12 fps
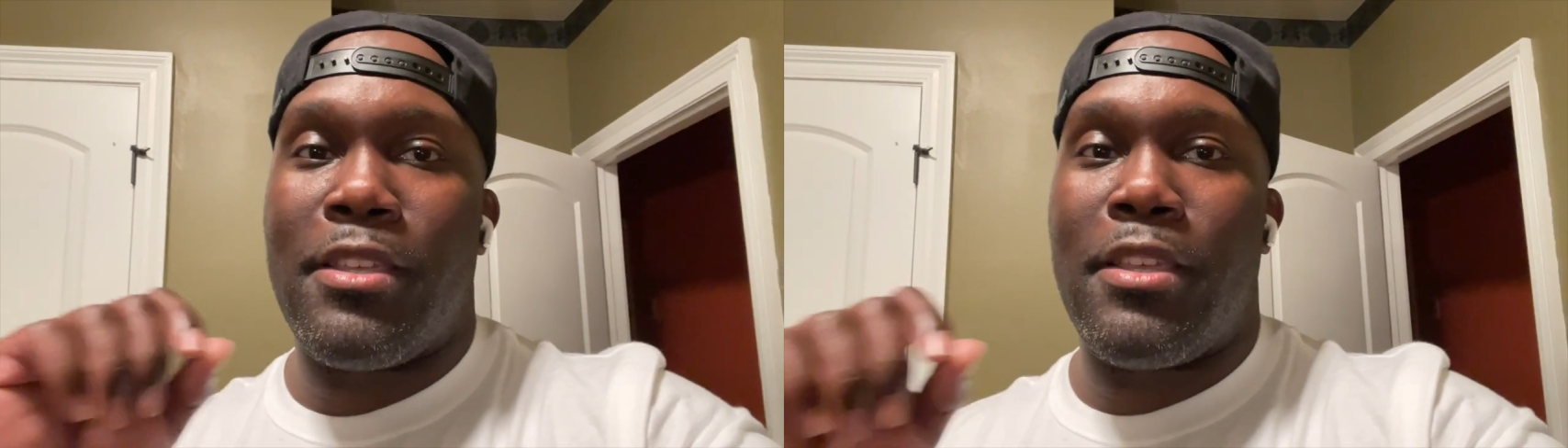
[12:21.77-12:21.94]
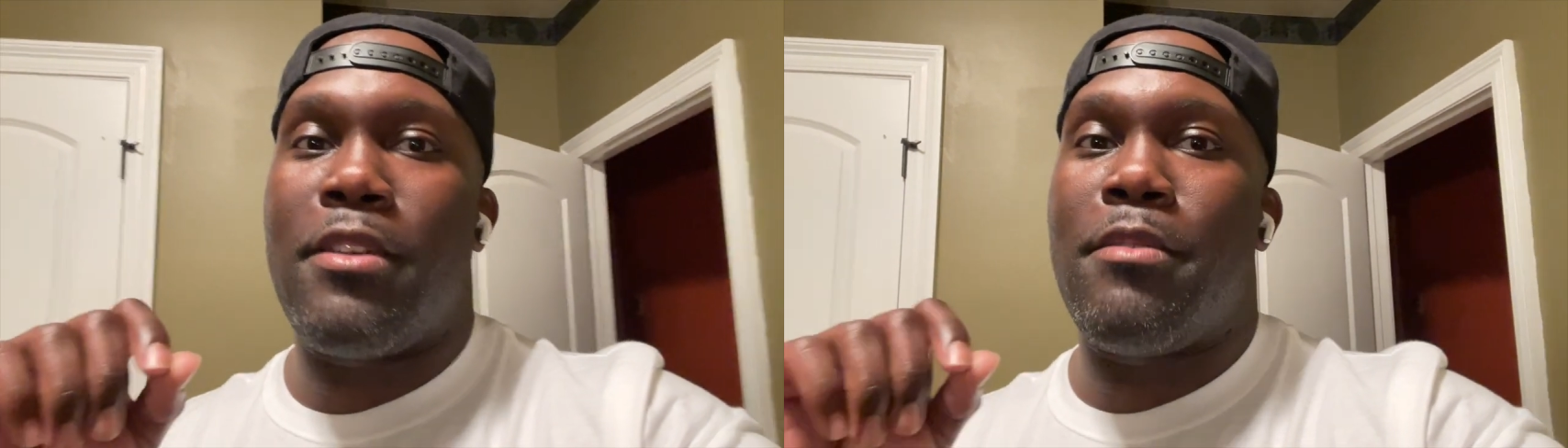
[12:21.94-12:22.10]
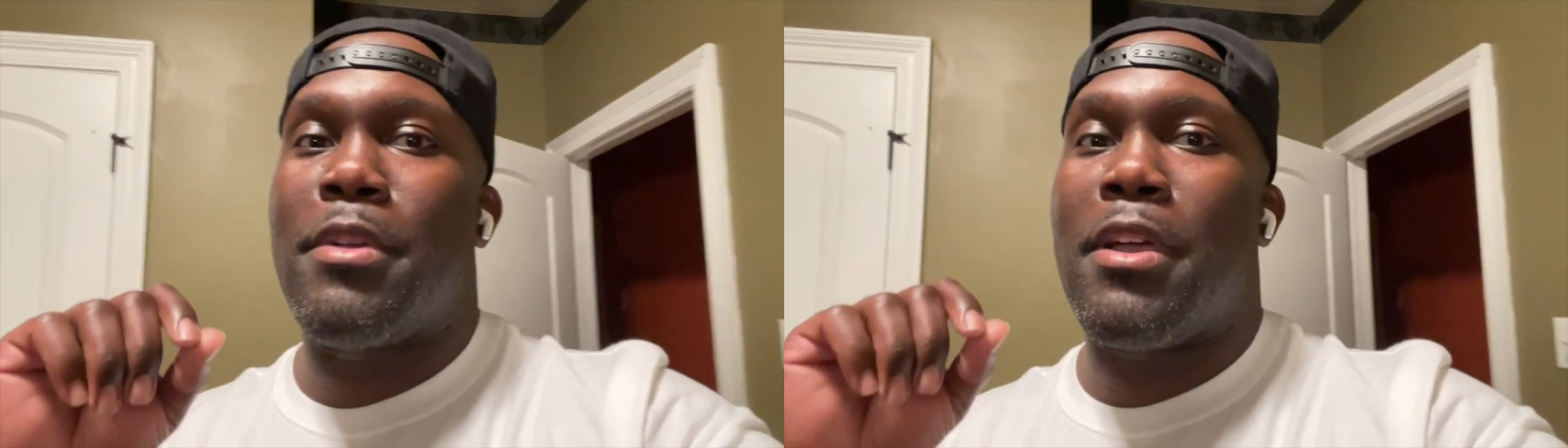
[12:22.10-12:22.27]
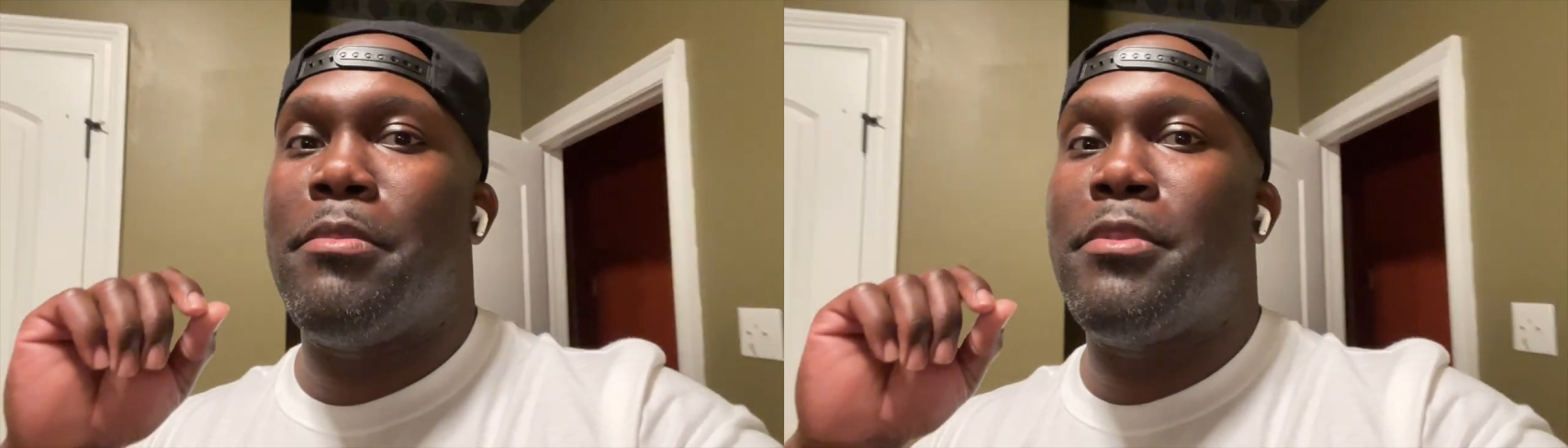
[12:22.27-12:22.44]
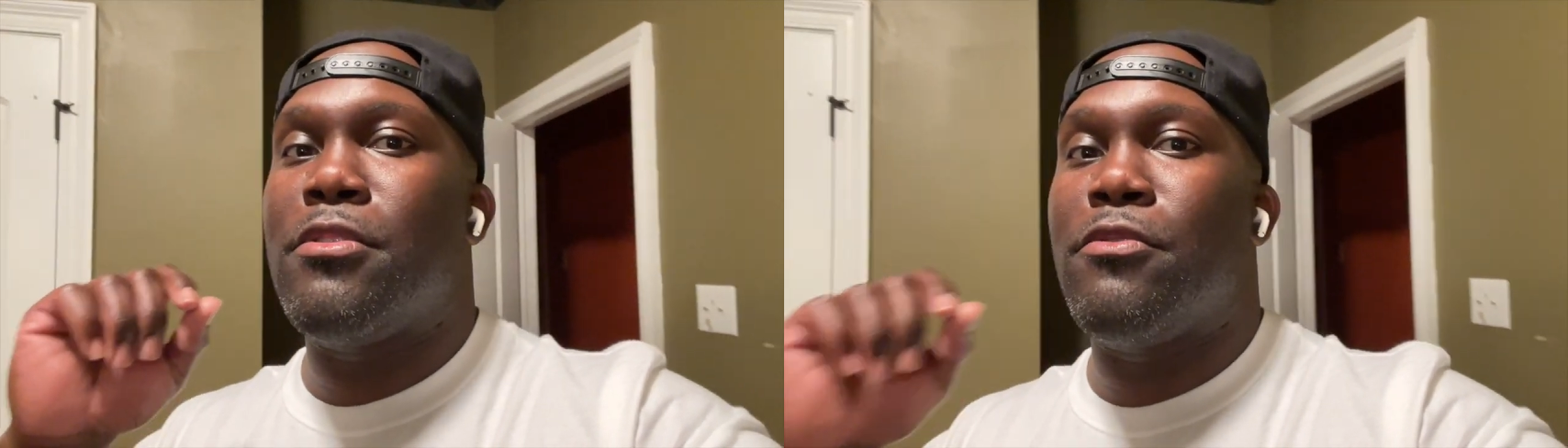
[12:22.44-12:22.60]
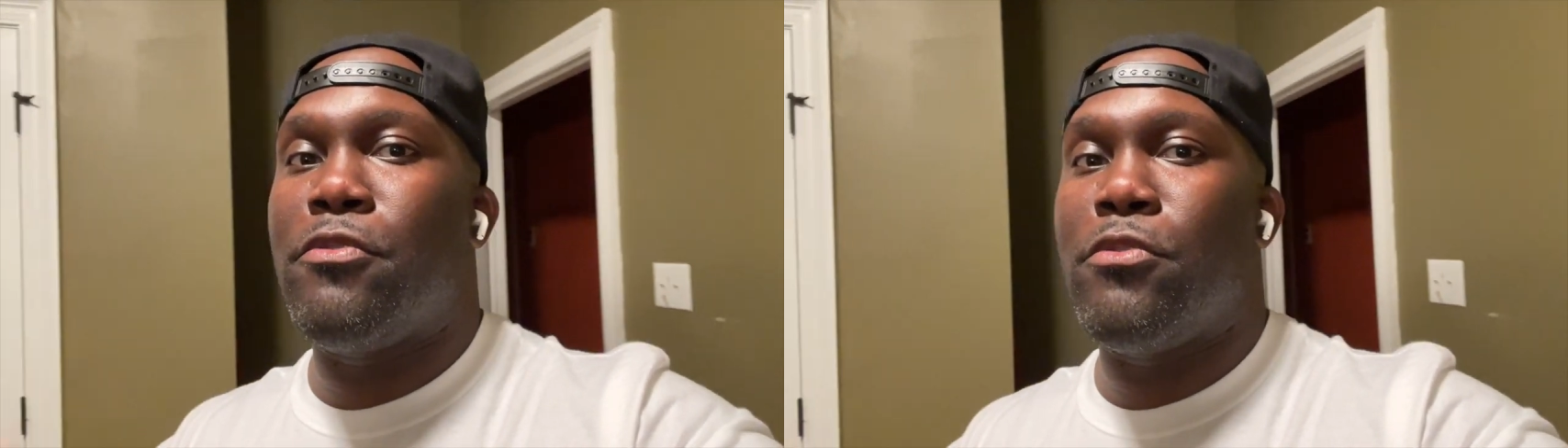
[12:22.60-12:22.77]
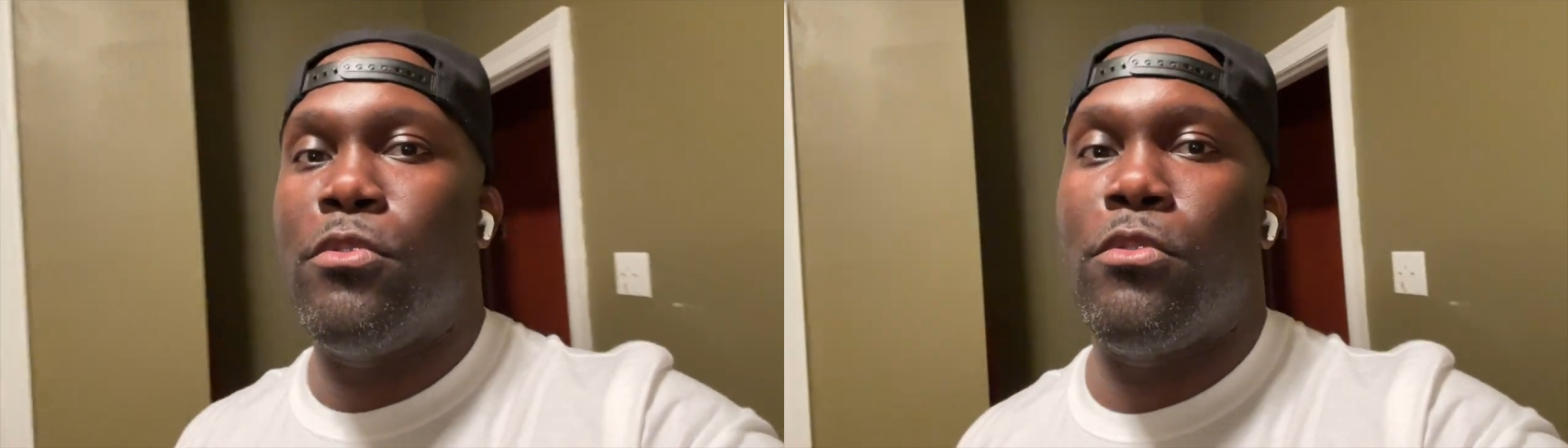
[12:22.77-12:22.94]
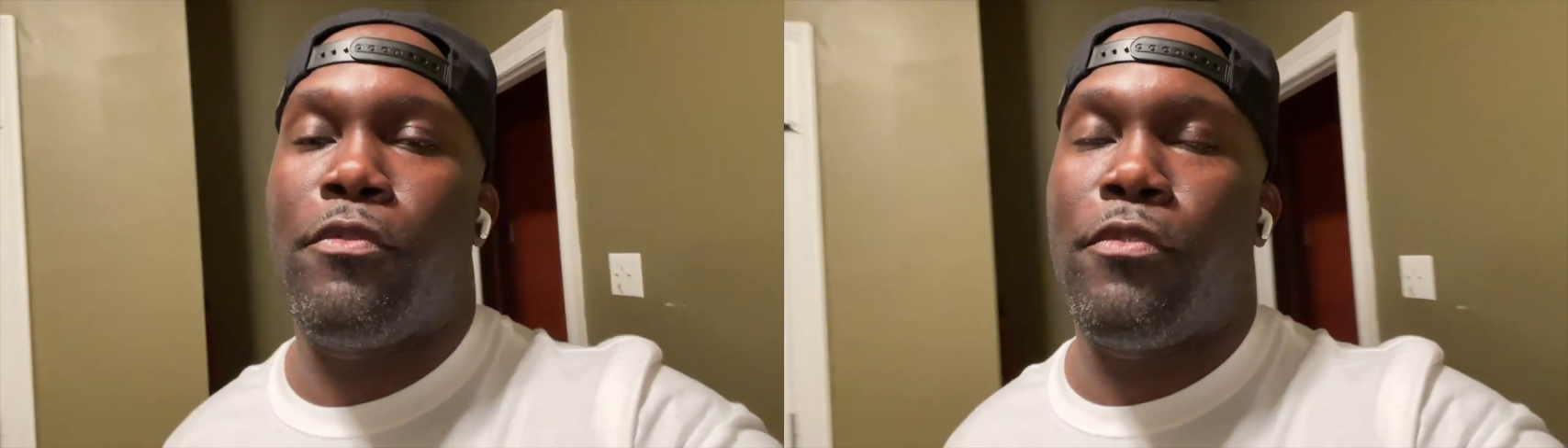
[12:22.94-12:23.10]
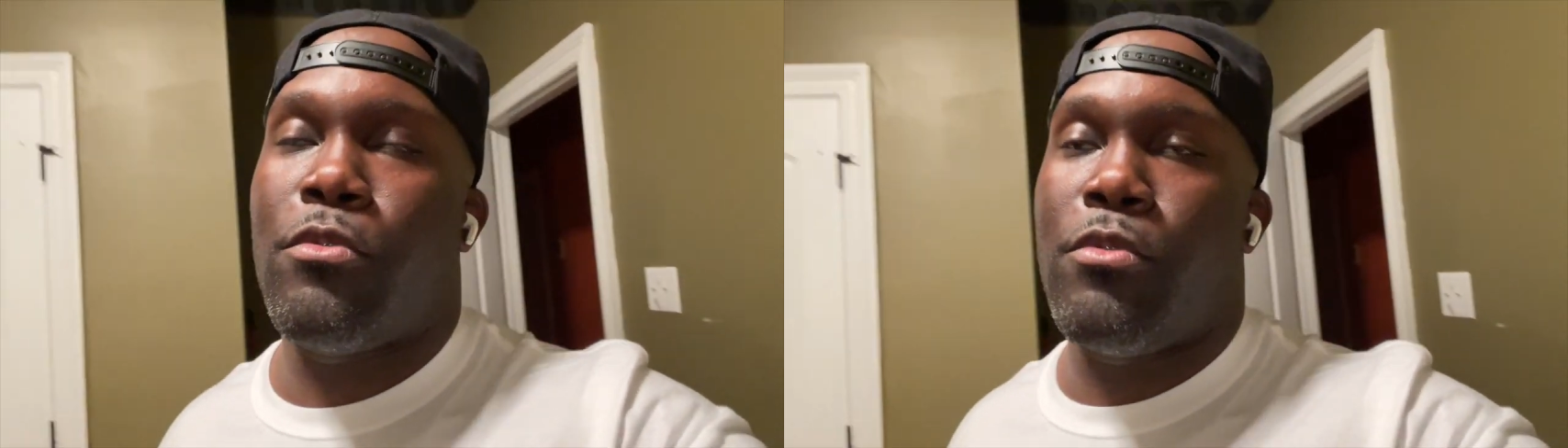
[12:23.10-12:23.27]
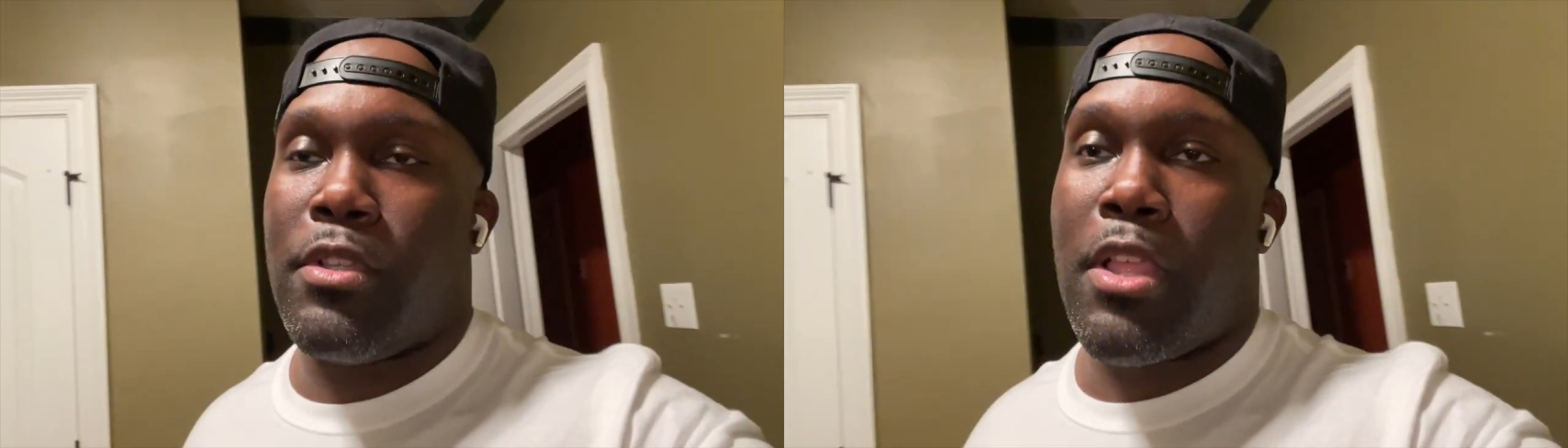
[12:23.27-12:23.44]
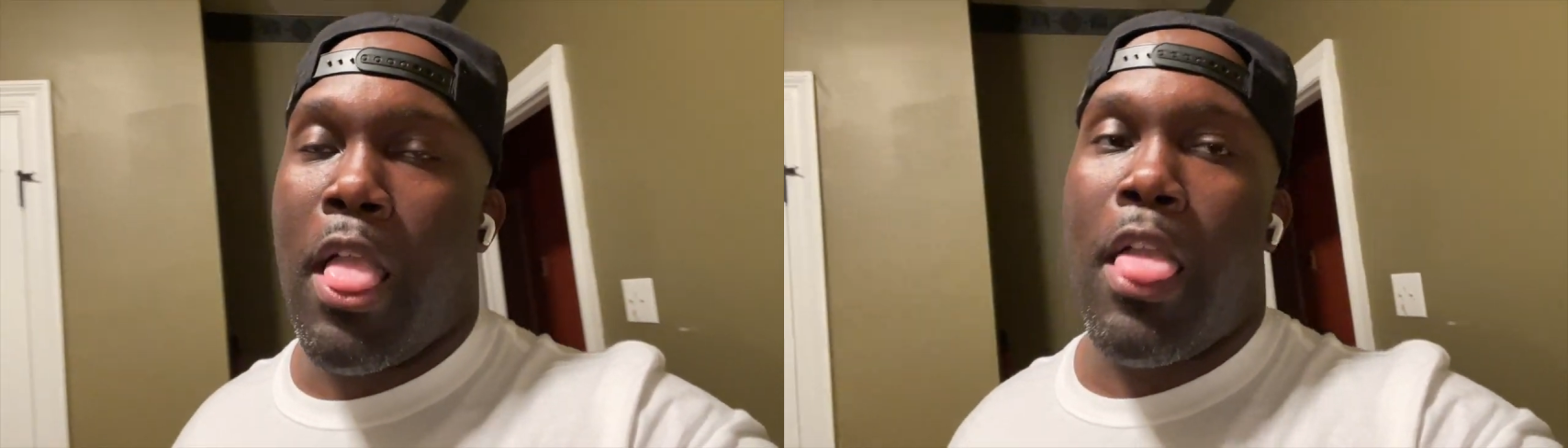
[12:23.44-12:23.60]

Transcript: them coming to for, for it.